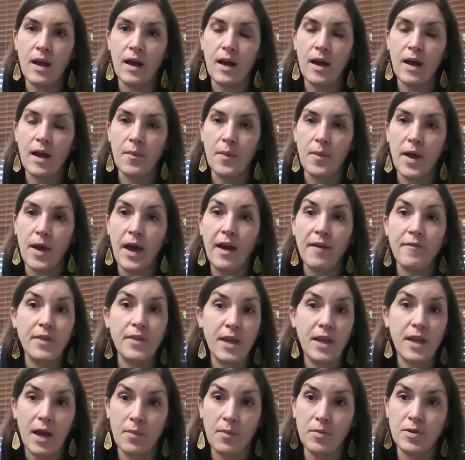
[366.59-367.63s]
um, have
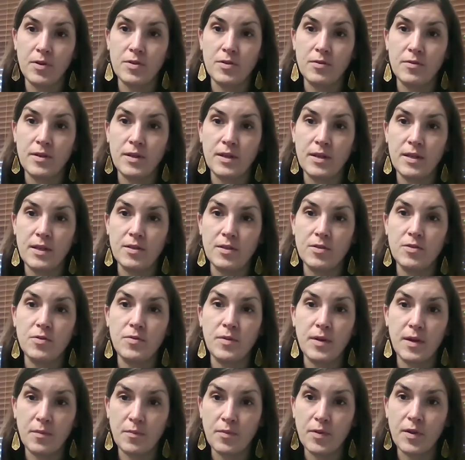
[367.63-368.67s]
the opportunity to
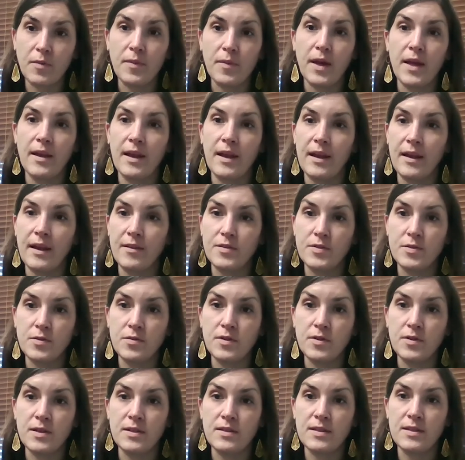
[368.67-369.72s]
implement and
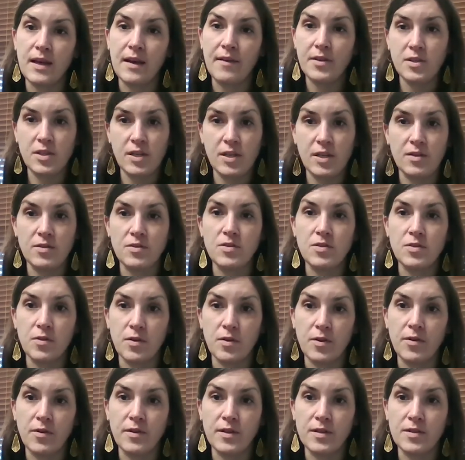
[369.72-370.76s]
students have a chance to
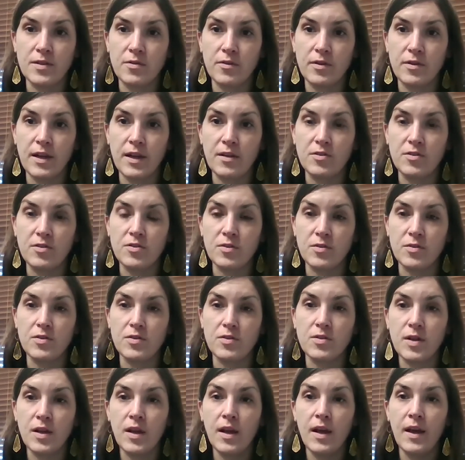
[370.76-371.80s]
earn this credential
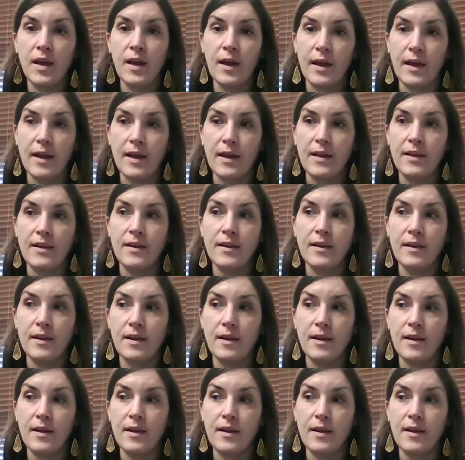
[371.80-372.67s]
in,